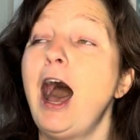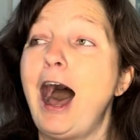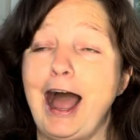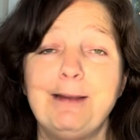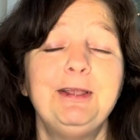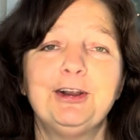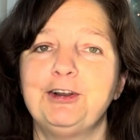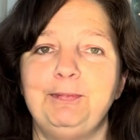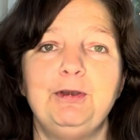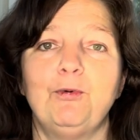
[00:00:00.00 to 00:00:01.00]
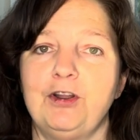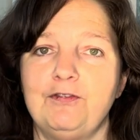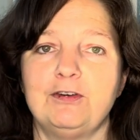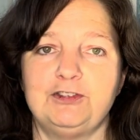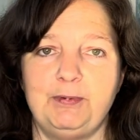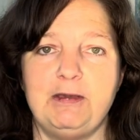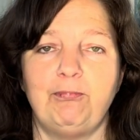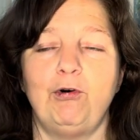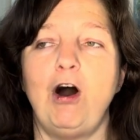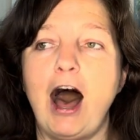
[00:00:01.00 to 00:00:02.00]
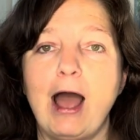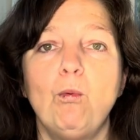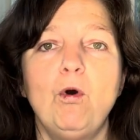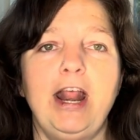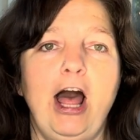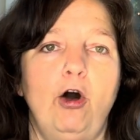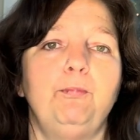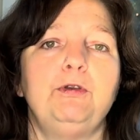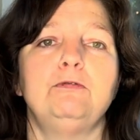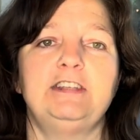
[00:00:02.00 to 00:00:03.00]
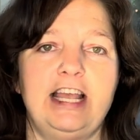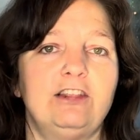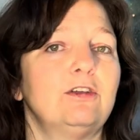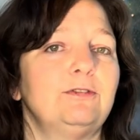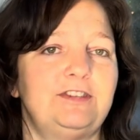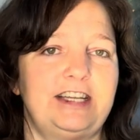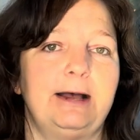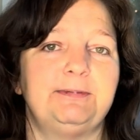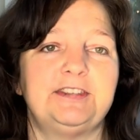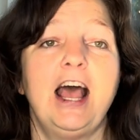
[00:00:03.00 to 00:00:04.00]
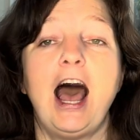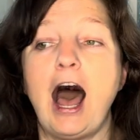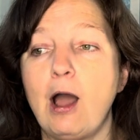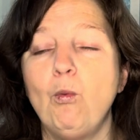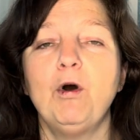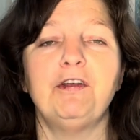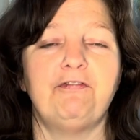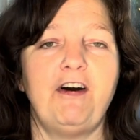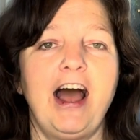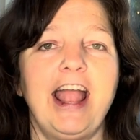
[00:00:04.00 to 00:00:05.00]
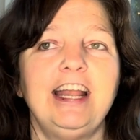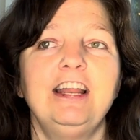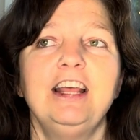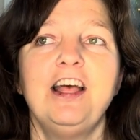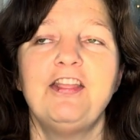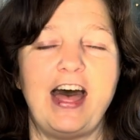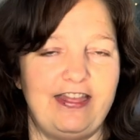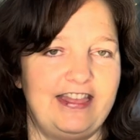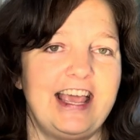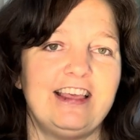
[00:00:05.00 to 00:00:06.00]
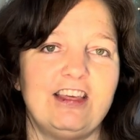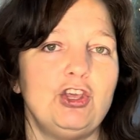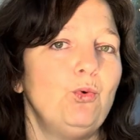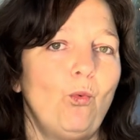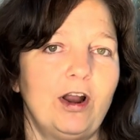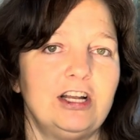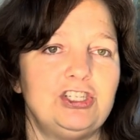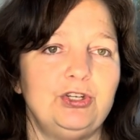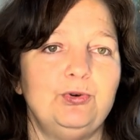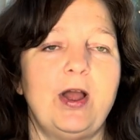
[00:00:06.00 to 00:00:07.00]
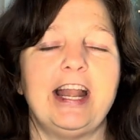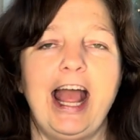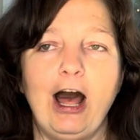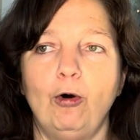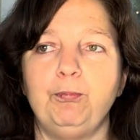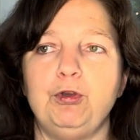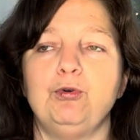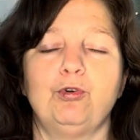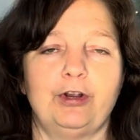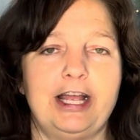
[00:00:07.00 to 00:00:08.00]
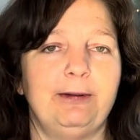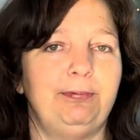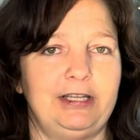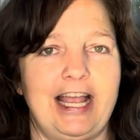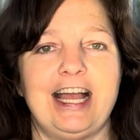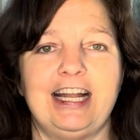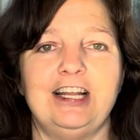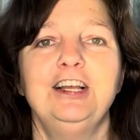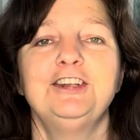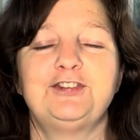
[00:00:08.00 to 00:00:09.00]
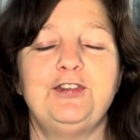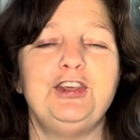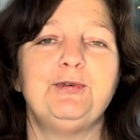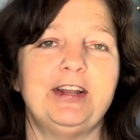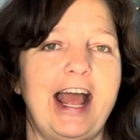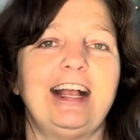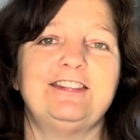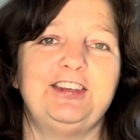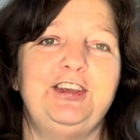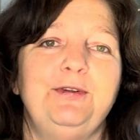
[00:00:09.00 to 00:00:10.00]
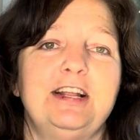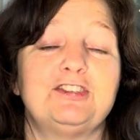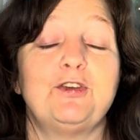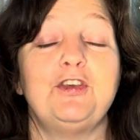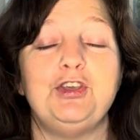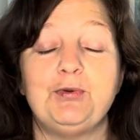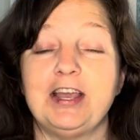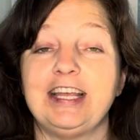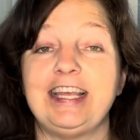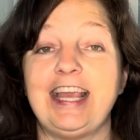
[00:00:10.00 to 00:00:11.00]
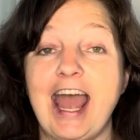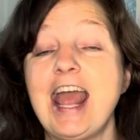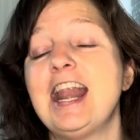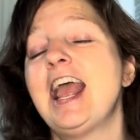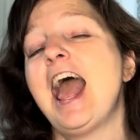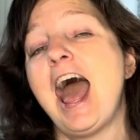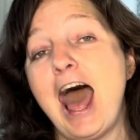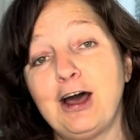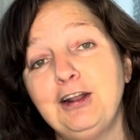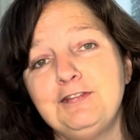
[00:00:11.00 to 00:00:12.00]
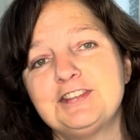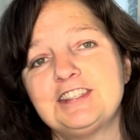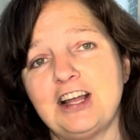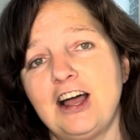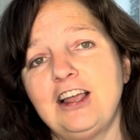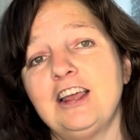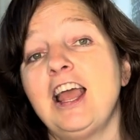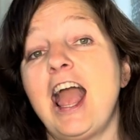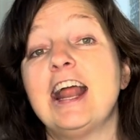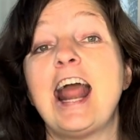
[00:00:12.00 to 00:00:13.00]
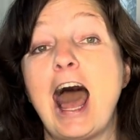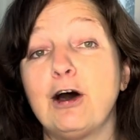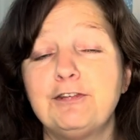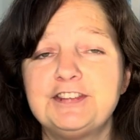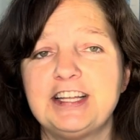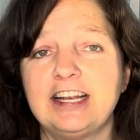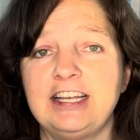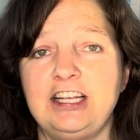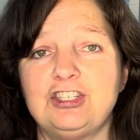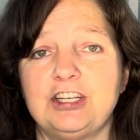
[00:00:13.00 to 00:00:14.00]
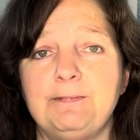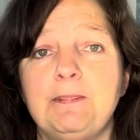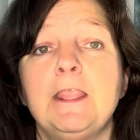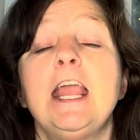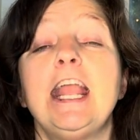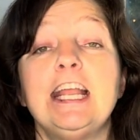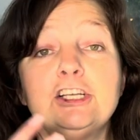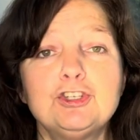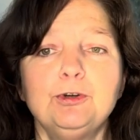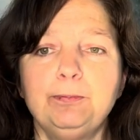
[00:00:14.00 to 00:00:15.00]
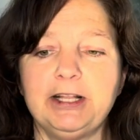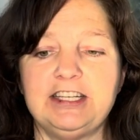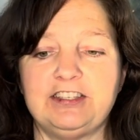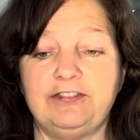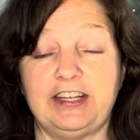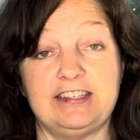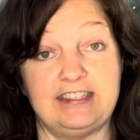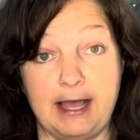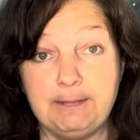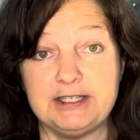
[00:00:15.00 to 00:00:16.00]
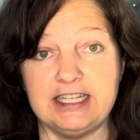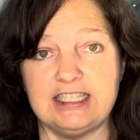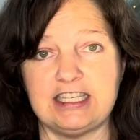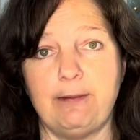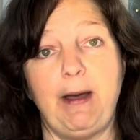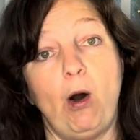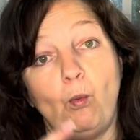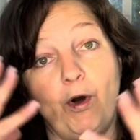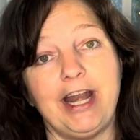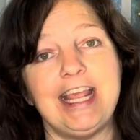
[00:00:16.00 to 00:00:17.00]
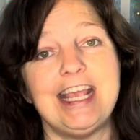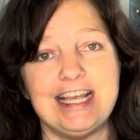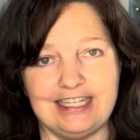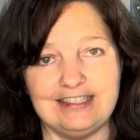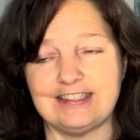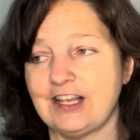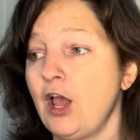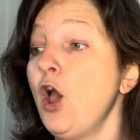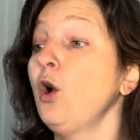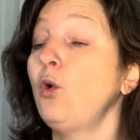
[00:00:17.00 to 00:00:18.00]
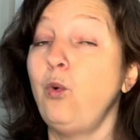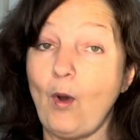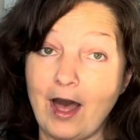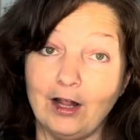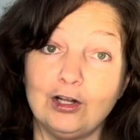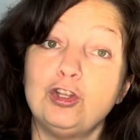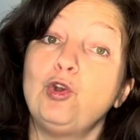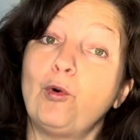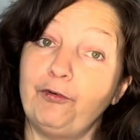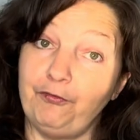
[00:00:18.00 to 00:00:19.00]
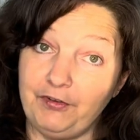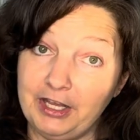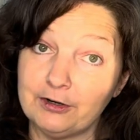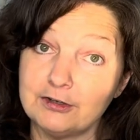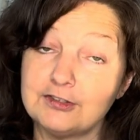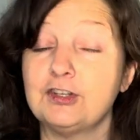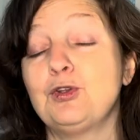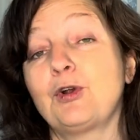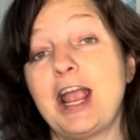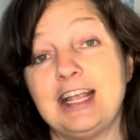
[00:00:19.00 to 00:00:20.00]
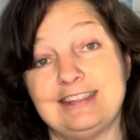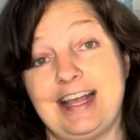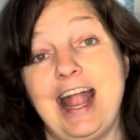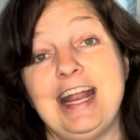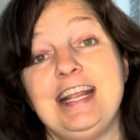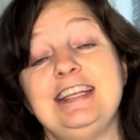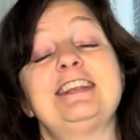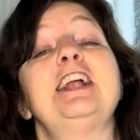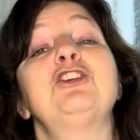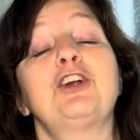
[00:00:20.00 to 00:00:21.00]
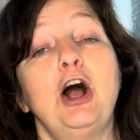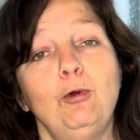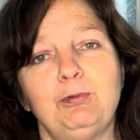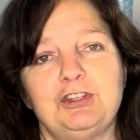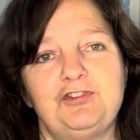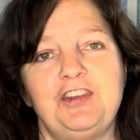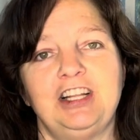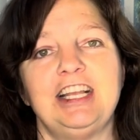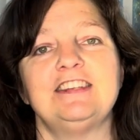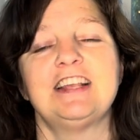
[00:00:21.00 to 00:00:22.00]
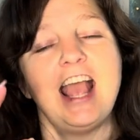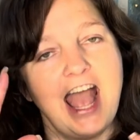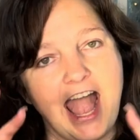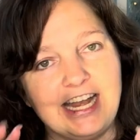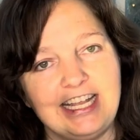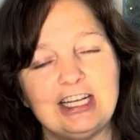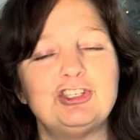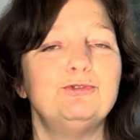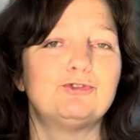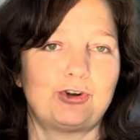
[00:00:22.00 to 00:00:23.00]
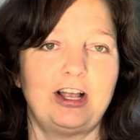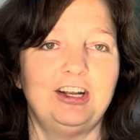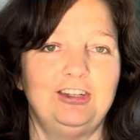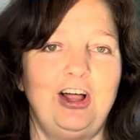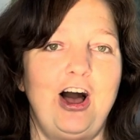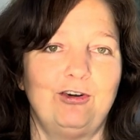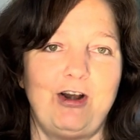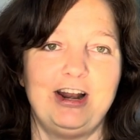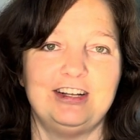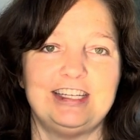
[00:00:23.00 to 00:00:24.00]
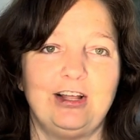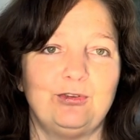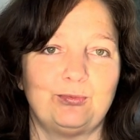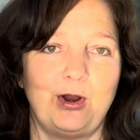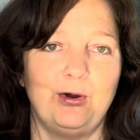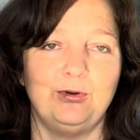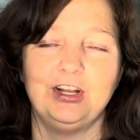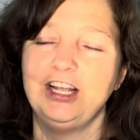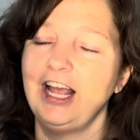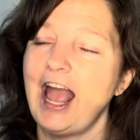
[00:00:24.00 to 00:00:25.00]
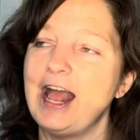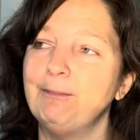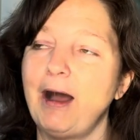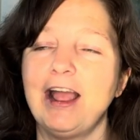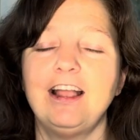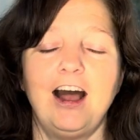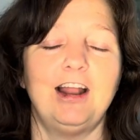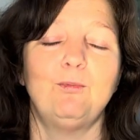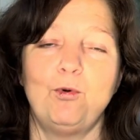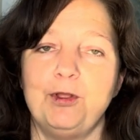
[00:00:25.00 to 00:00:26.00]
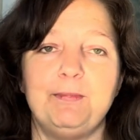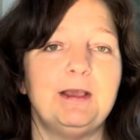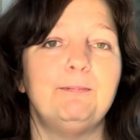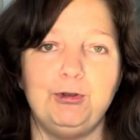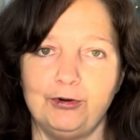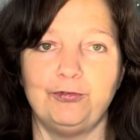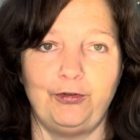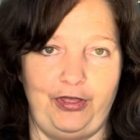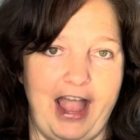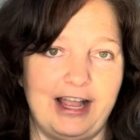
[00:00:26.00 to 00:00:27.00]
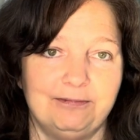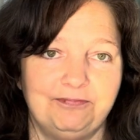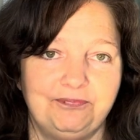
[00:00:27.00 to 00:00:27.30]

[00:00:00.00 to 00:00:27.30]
I'm here to be one of those people. I want to help you take those steps. I want to find that thing that you want to do and help you create a plan so that you can execute it, so that you can get out of stuck and out of stagnation into a place of acceptance about what is, quell your fears, your anxieties, and your helpless feelings, and get you trucking along right on down the road. And my God, won't it be a beautiful thing?